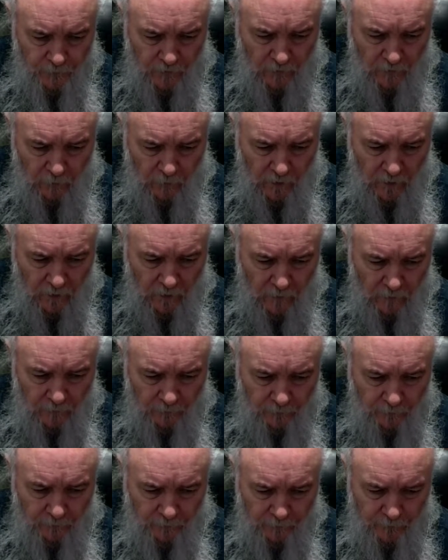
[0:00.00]
Well,
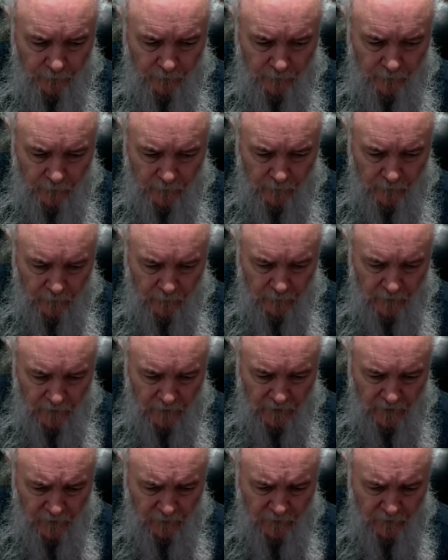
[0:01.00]

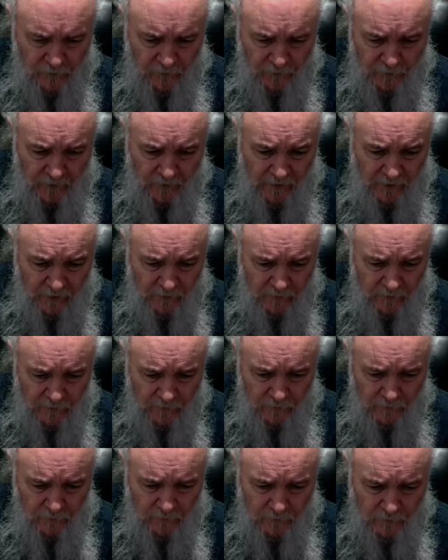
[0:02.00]
if you think
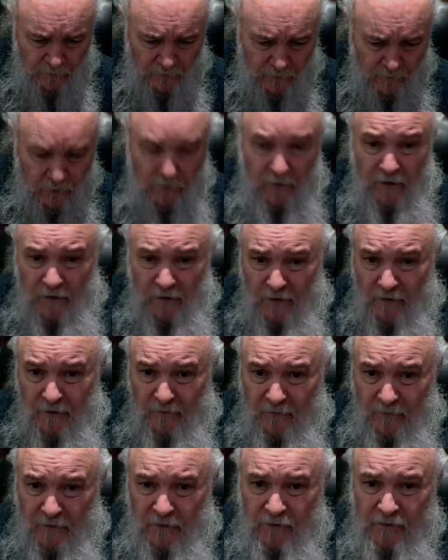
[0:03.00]
you can
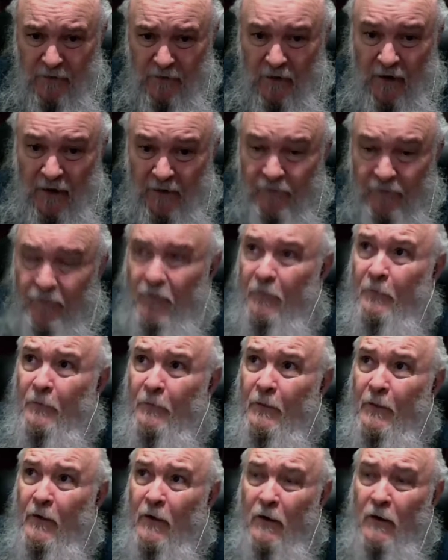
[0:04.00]
live this life
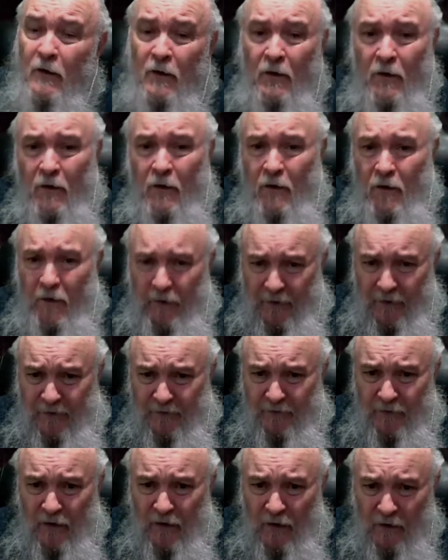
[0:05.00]

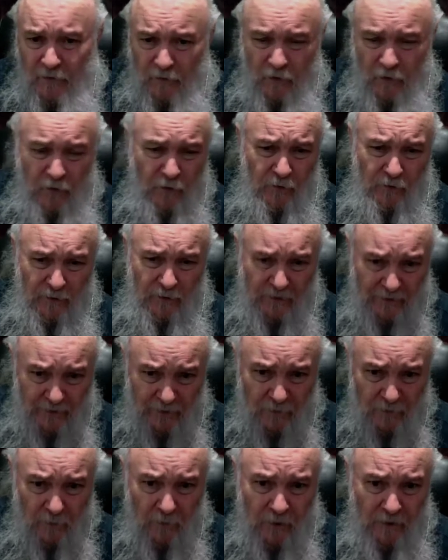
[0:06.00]
and not hurt
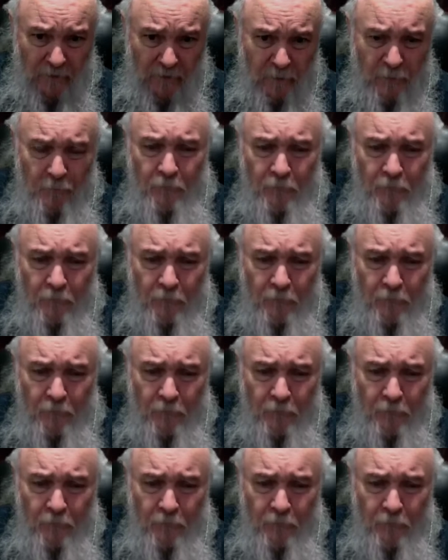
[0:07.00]
anyone,